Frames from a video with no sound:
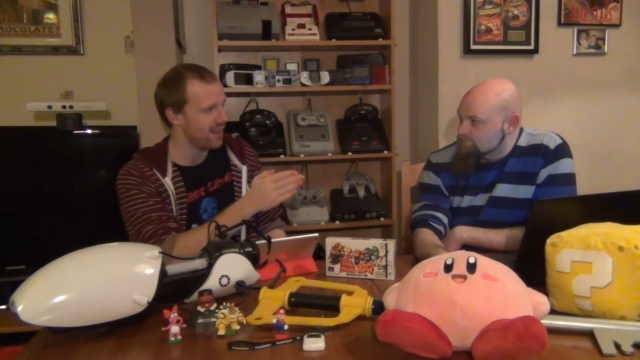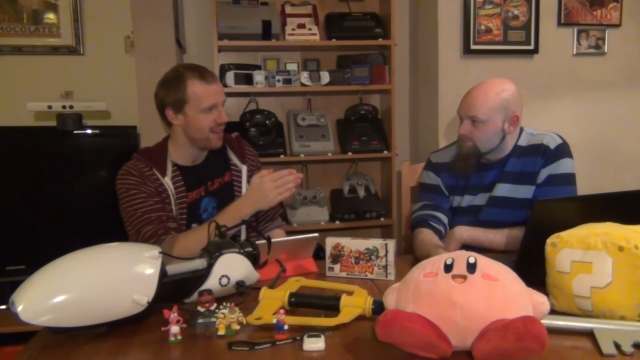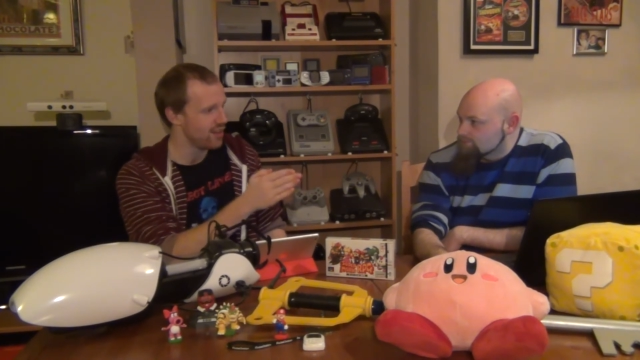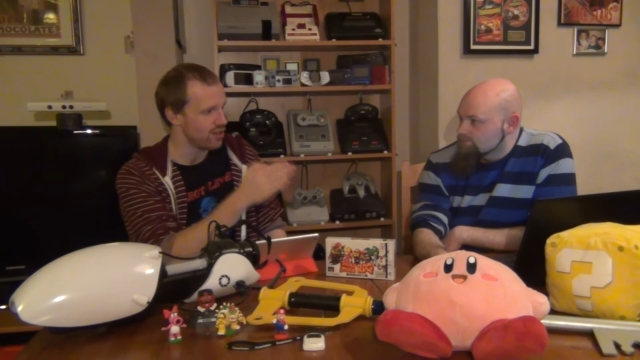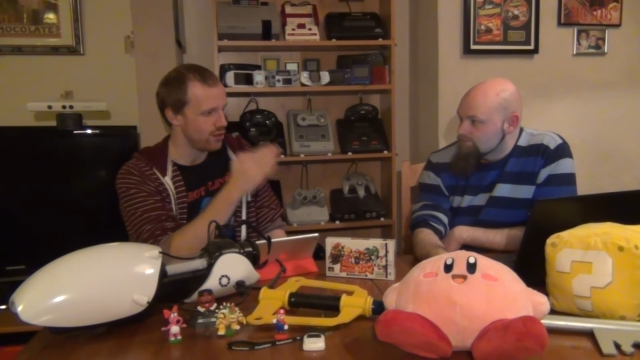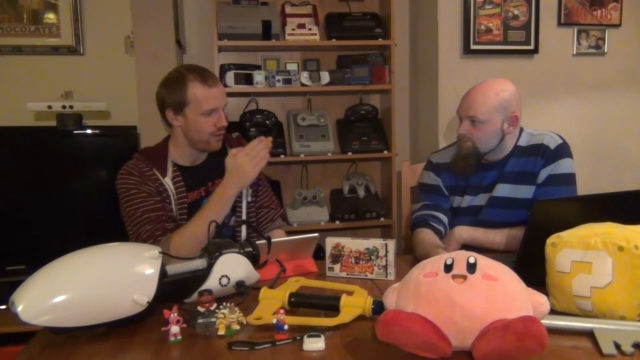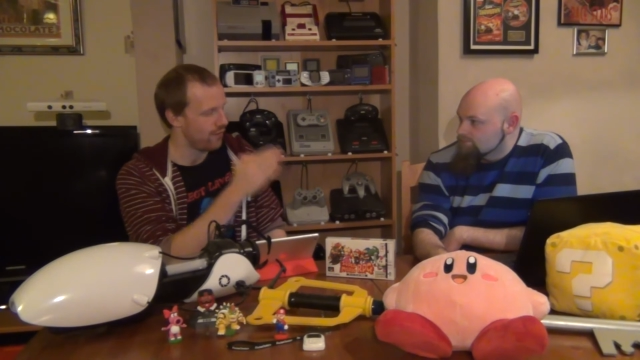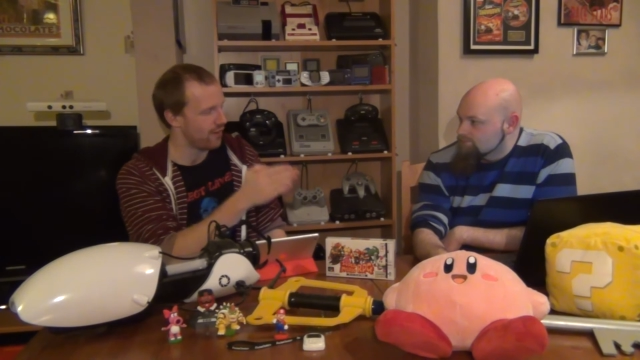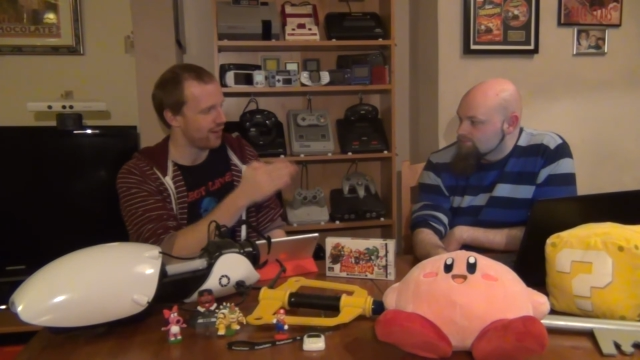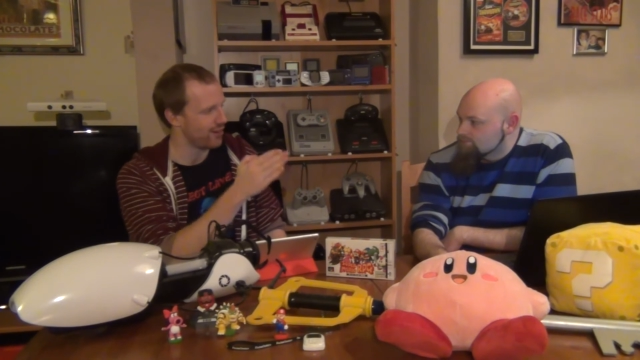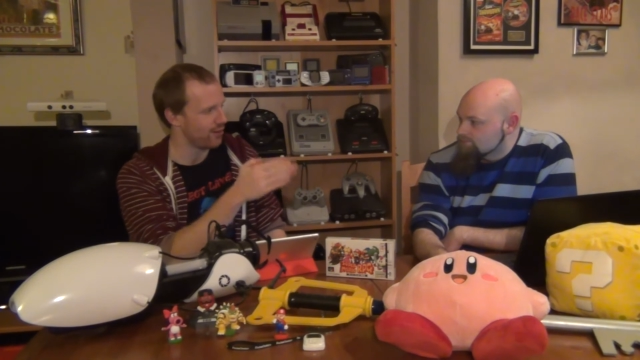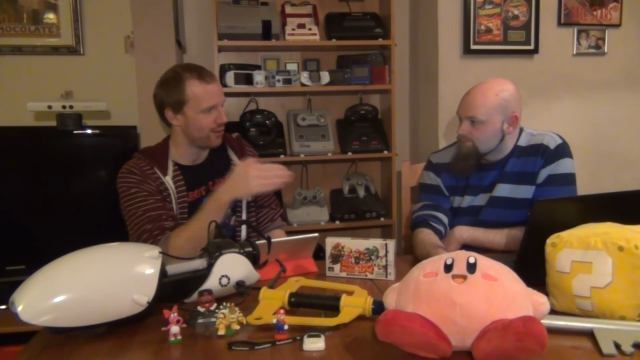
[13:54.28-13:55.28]
Speaker 1: Mm. You feel
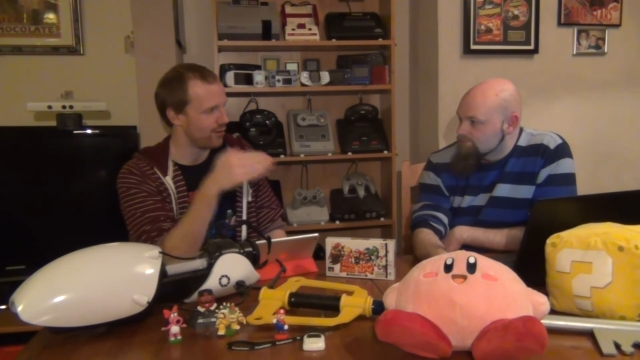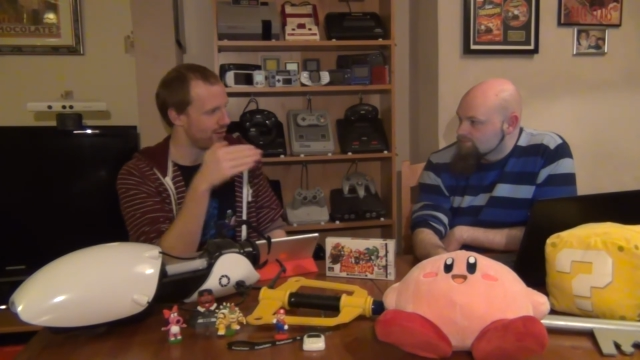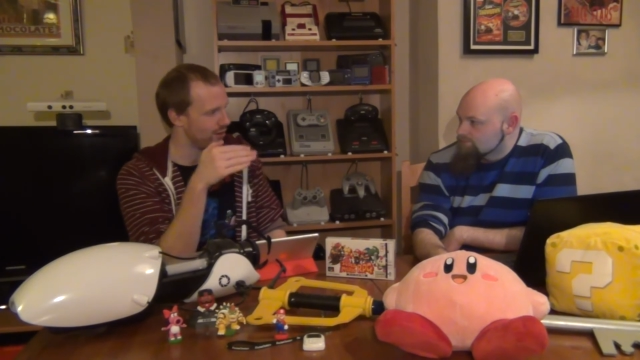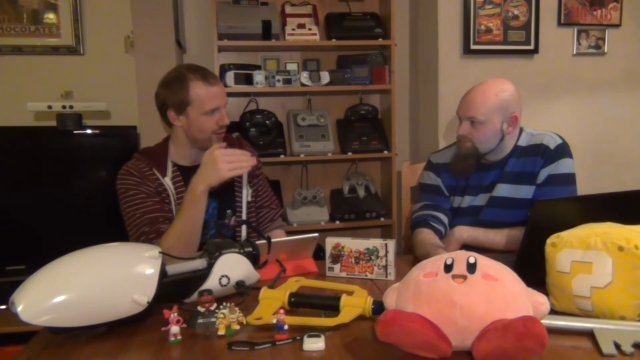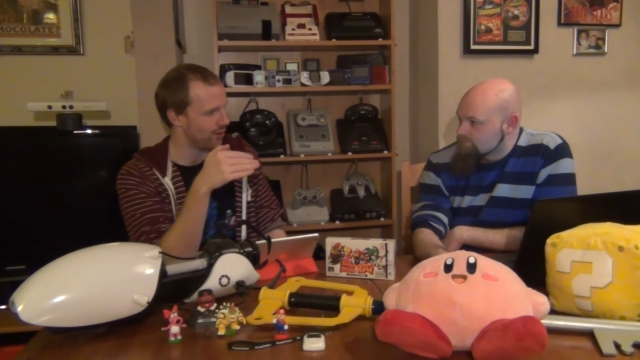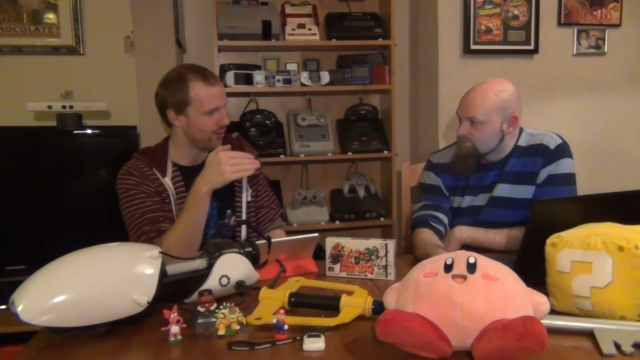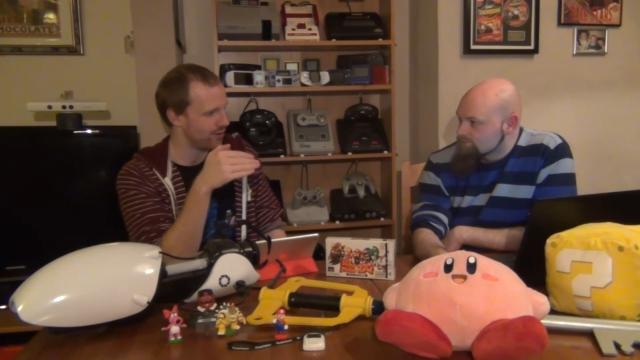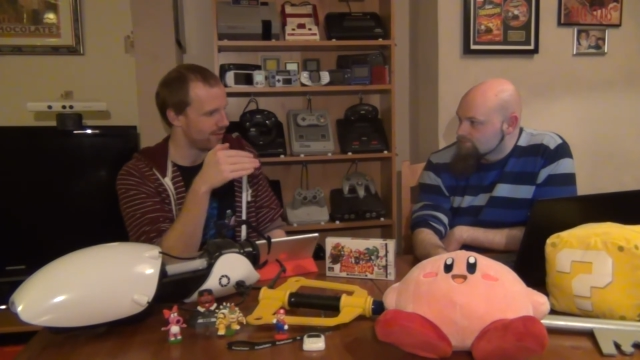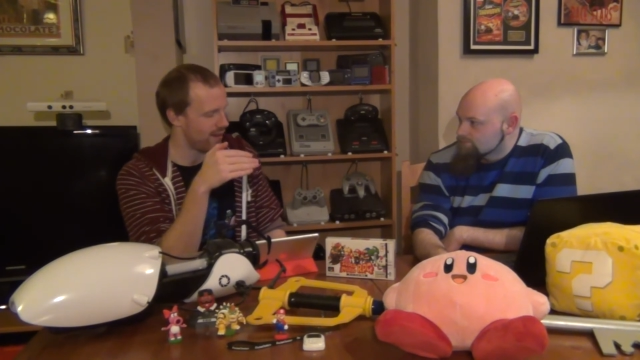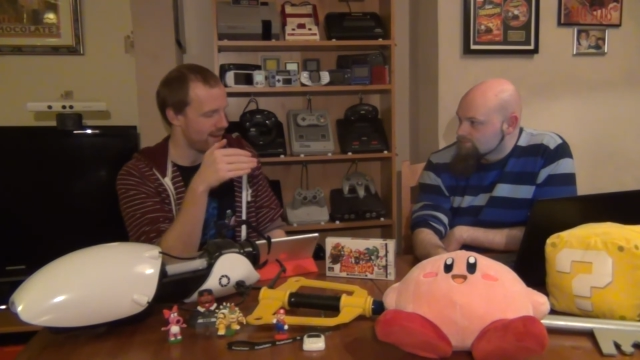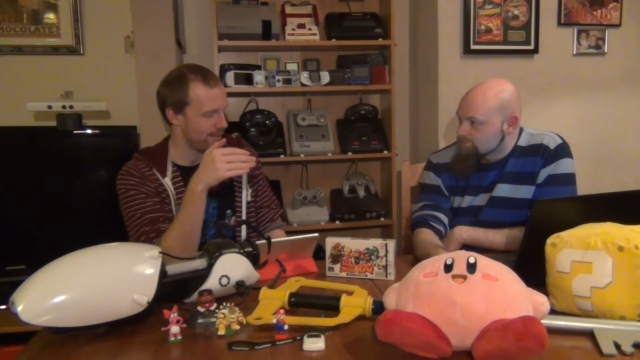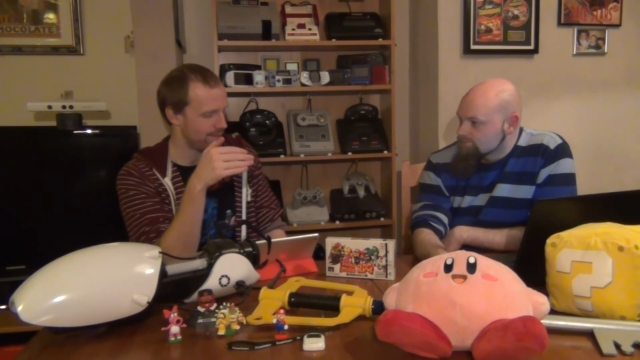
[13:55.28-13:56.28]
like you're you're
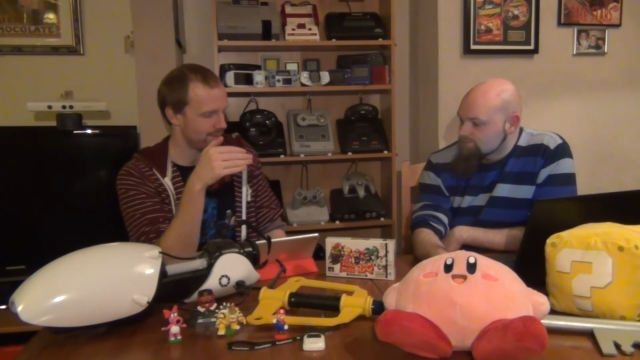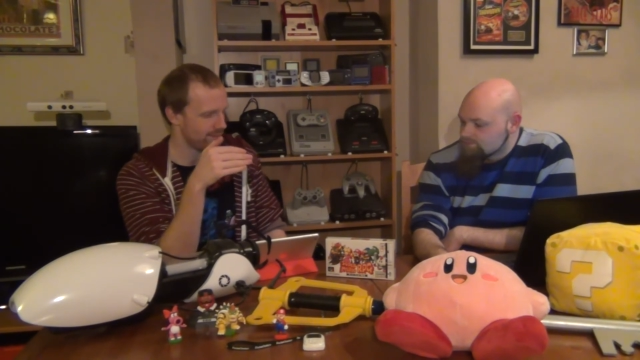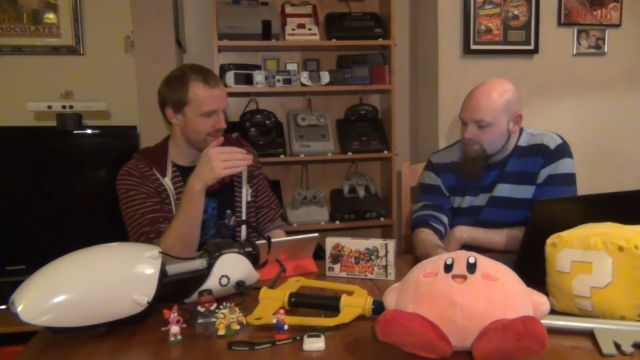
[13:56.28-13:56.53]
um,